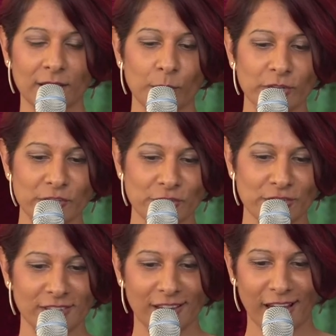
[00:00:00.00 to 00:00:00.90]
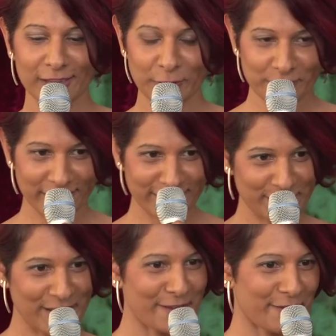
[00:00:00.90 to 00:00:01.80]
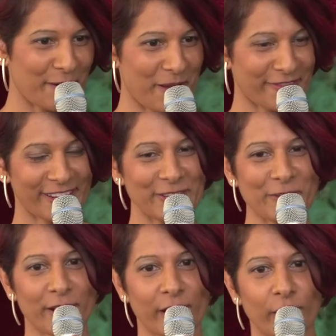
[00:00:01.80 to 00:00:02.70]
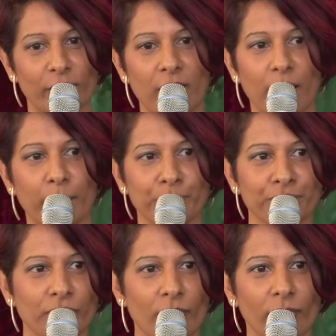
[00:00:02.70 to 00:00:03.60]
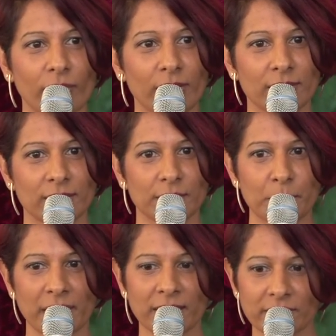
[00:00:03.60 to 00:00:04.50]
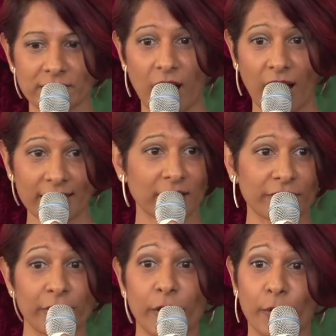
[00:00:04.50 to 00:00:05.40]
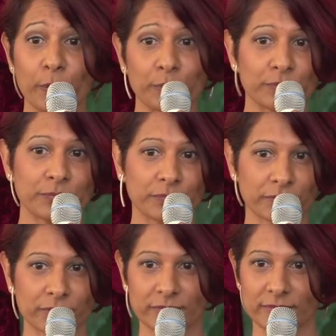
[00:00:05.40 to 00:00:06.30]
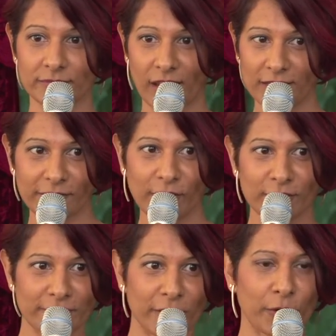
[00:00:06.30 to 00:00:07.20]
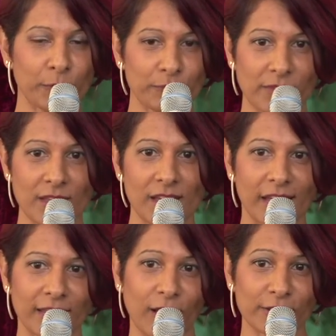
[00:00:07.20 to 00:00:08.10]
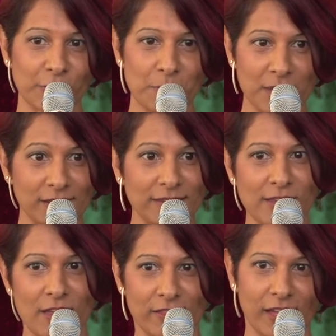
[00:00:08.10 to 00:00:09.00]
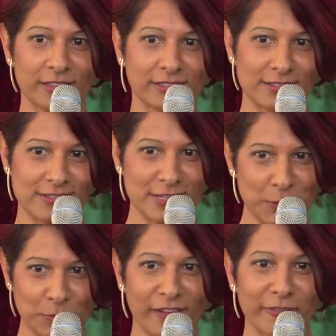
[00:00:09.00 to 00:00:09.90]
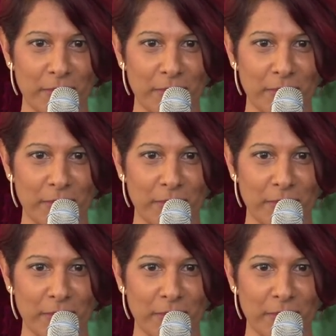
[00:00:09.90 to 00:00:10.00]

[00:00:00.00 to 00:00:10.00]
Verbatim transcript: which I learned yesterday from my friend over here um, means I love you. I love all of you. It also means that you love